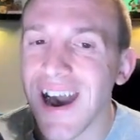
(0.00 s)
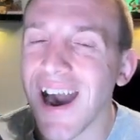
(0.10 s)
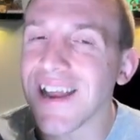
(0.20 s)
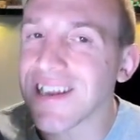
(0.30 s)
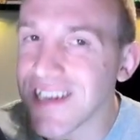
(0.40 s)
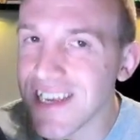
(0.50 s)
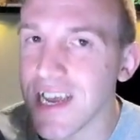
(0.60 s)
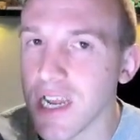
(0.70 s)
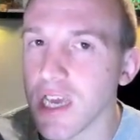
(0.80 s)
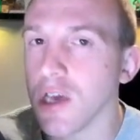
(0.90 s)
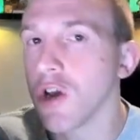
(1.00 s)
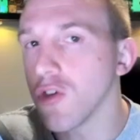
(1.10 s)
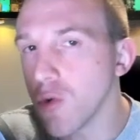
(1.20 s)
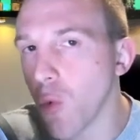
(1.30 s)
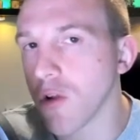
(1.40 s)
ideally
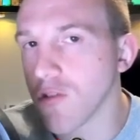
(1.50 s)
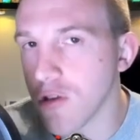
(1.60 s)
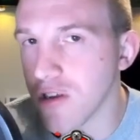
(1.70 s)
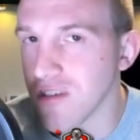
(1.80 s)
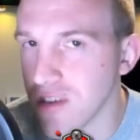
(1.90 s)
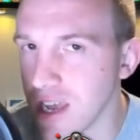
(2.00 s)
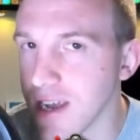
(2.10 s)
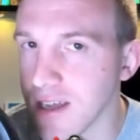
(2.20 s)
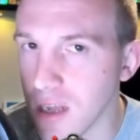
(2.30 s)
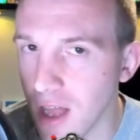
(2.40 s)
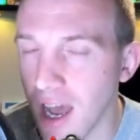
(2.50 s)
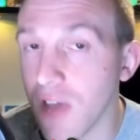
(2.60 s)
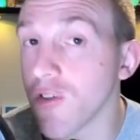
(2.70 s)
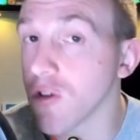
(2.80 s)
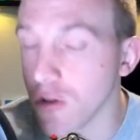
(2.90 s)
you want her to stay
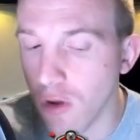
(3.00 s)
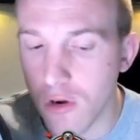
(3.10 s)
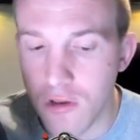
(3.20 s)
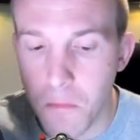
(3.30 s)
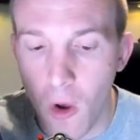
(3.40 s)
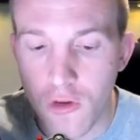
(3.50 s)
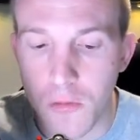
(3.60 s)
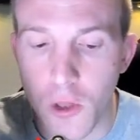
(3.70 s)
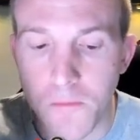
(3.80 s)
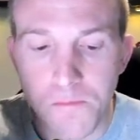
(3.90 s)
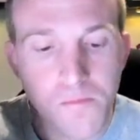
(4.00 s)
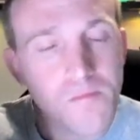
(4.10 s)
alive as long as possible.